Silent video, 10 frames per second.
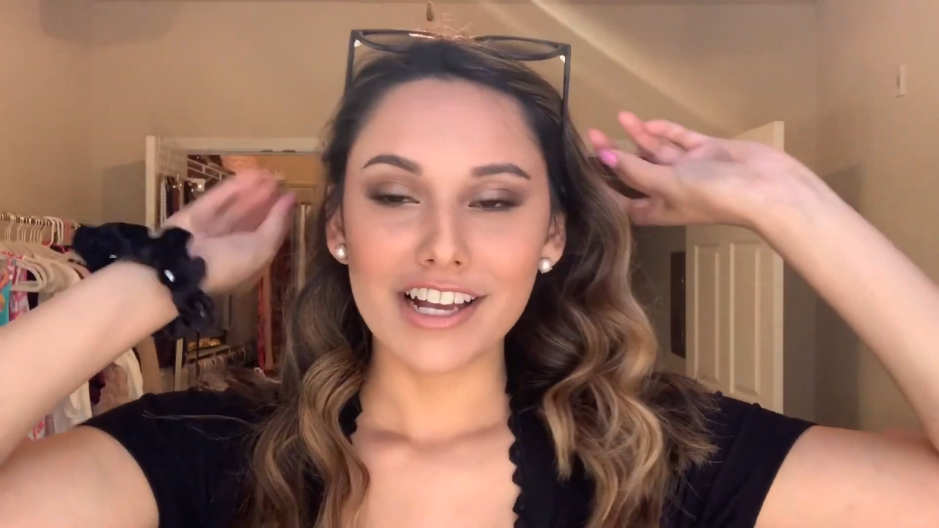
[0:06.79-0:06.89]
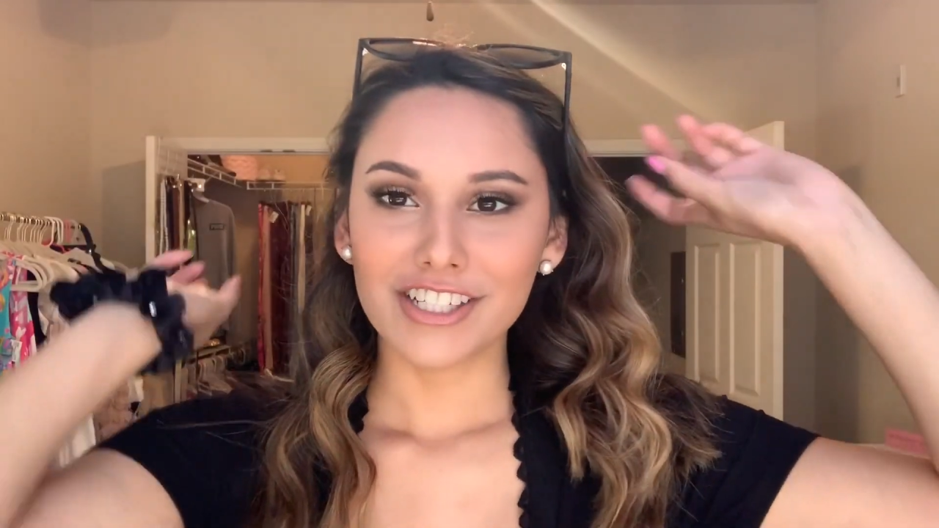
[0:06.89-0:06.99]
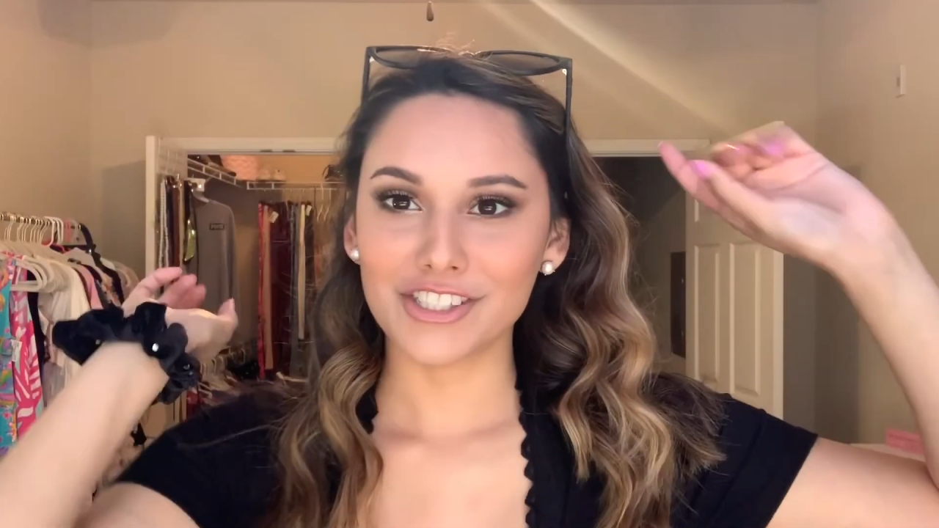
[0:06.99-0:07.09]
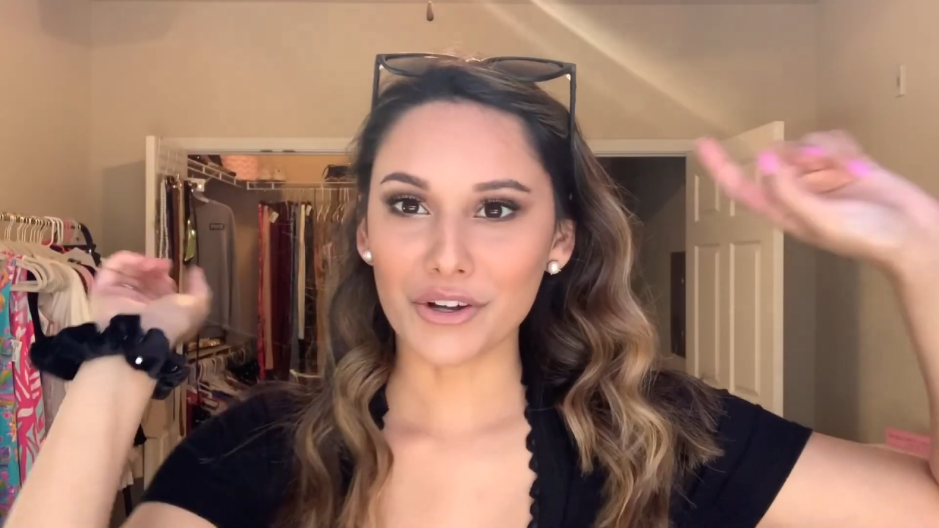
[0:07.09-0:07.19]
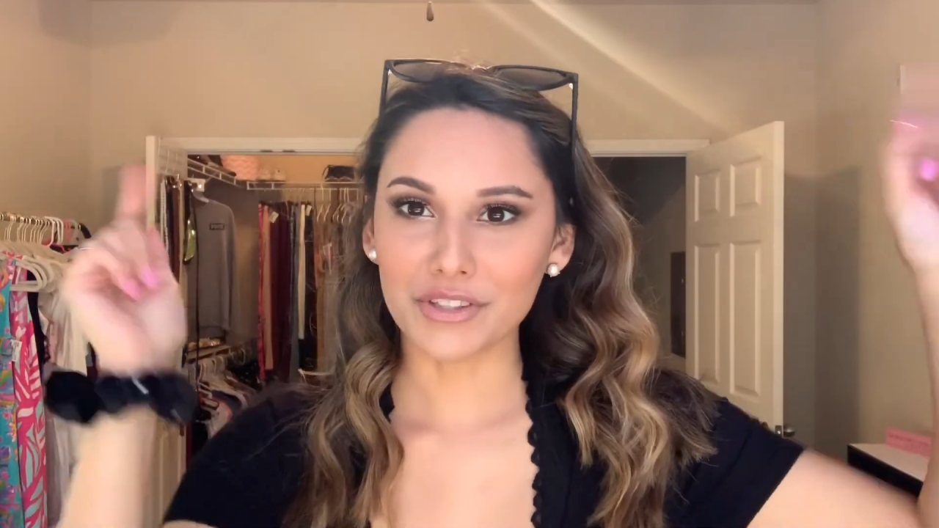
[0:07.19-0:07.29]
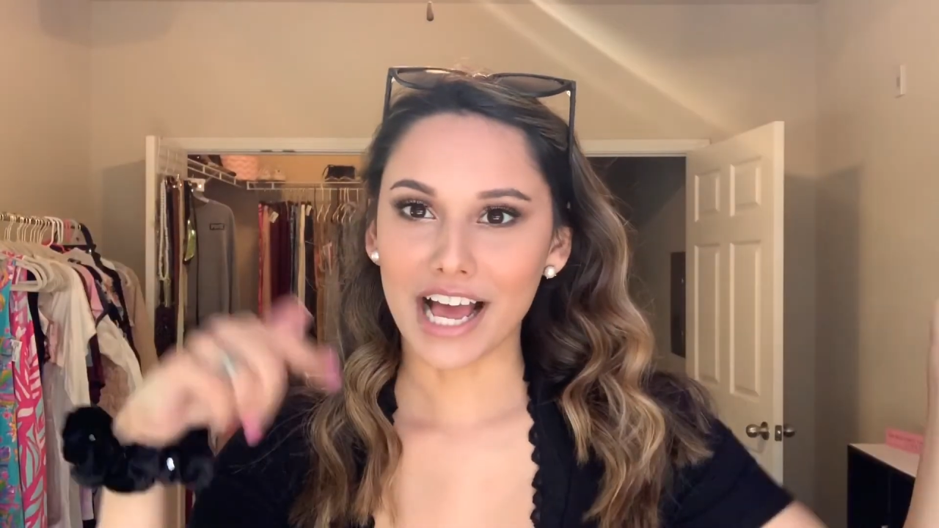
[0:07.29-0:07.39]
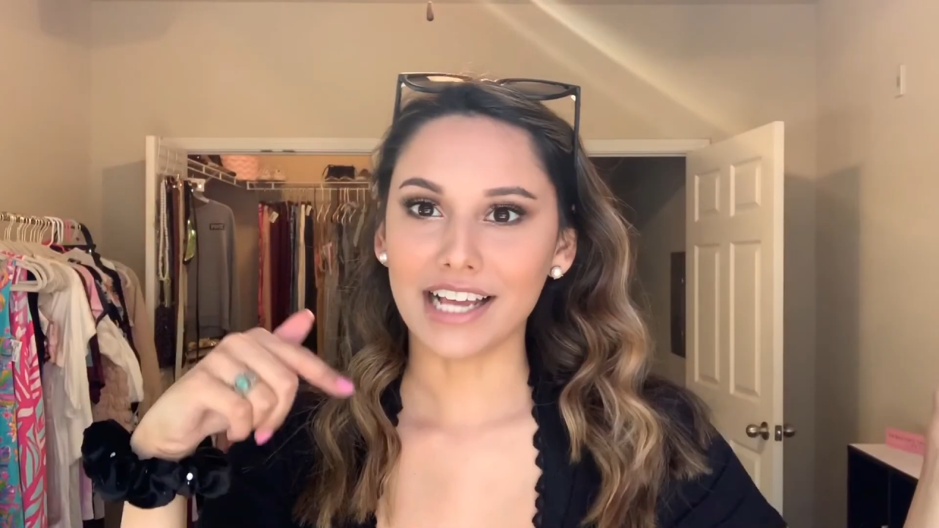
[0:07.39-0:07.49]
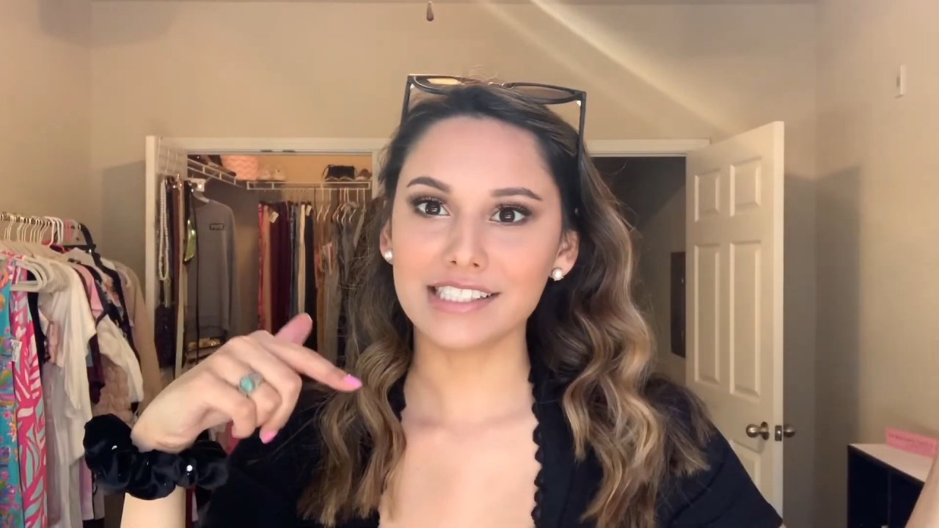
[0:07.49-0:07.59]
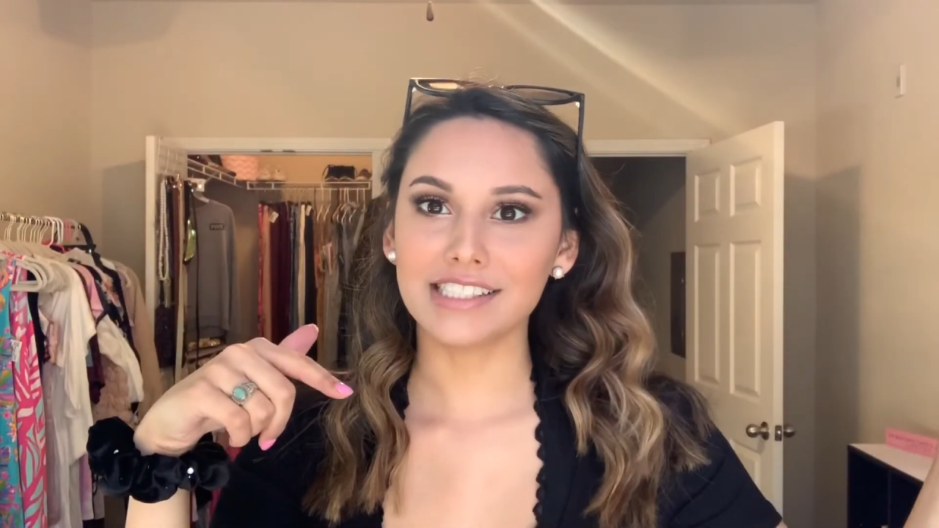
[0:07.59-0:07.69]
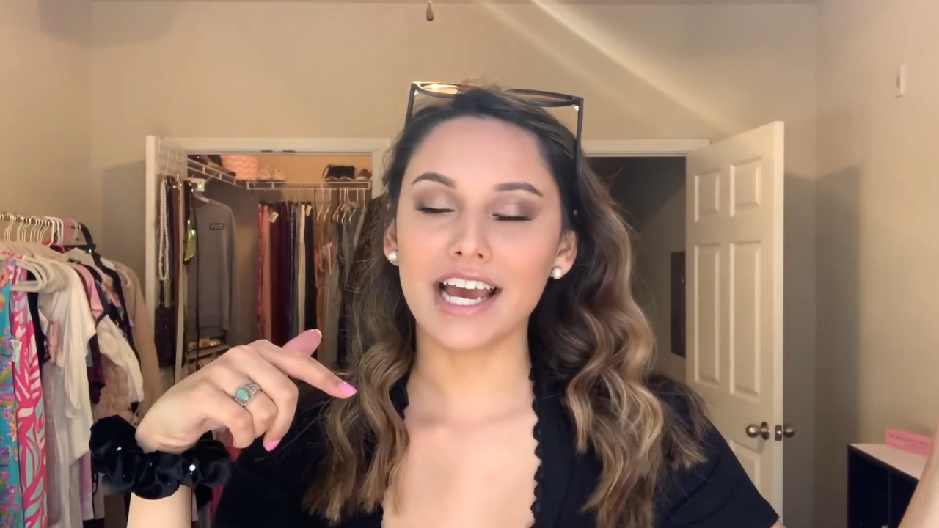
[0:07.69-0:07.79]
So
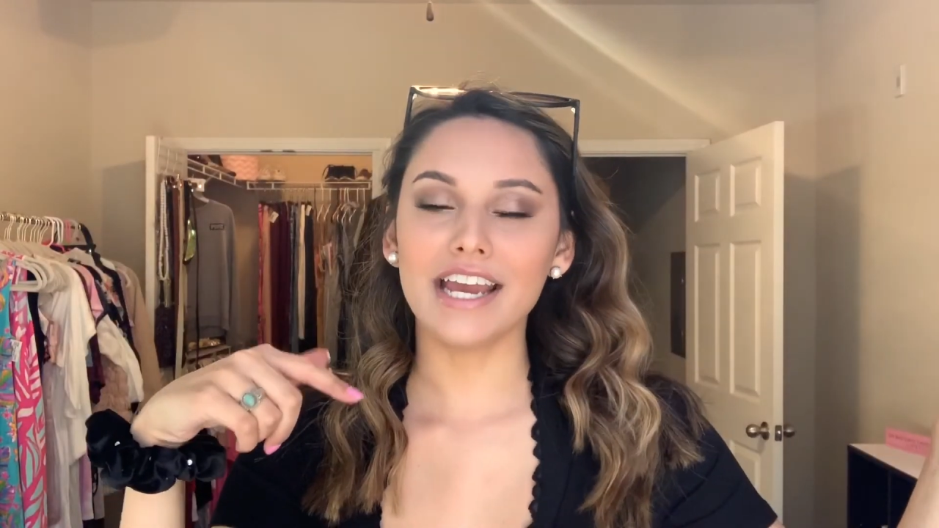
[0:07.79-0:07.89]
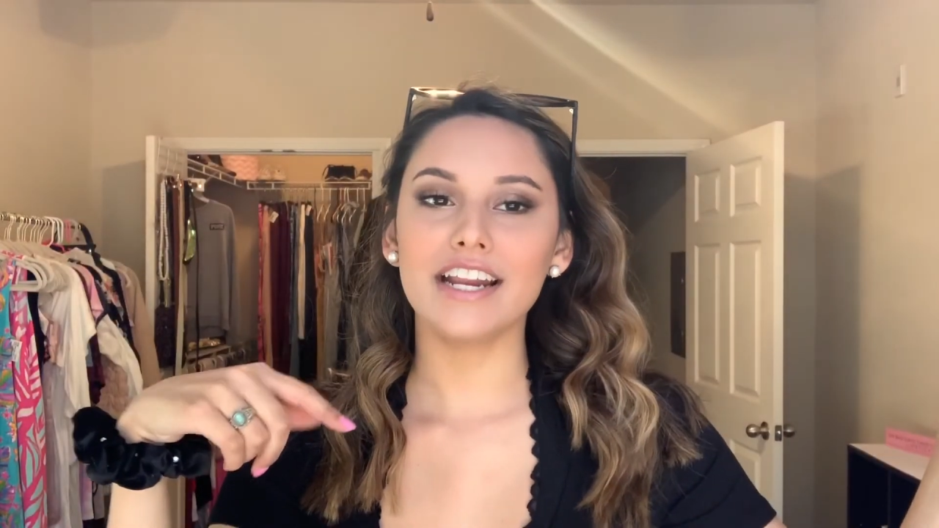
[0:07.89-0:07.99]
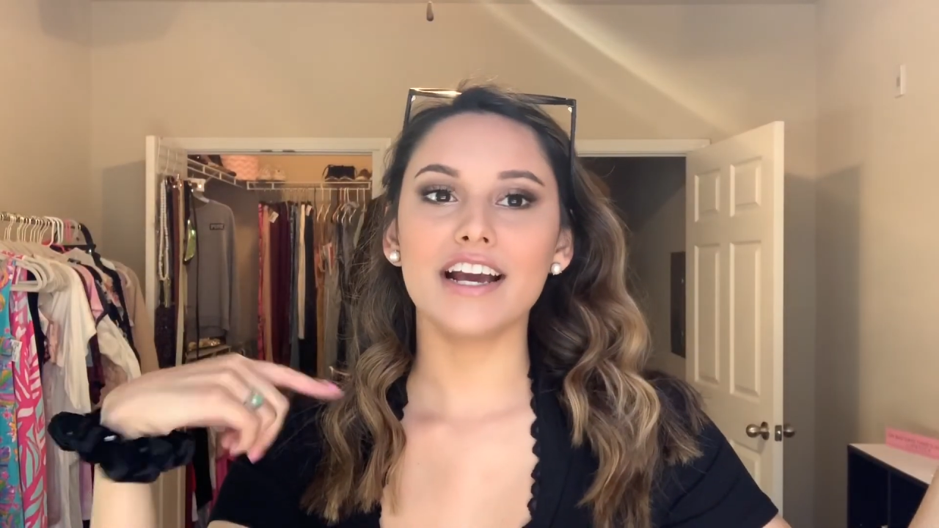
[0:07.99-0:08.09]
last night,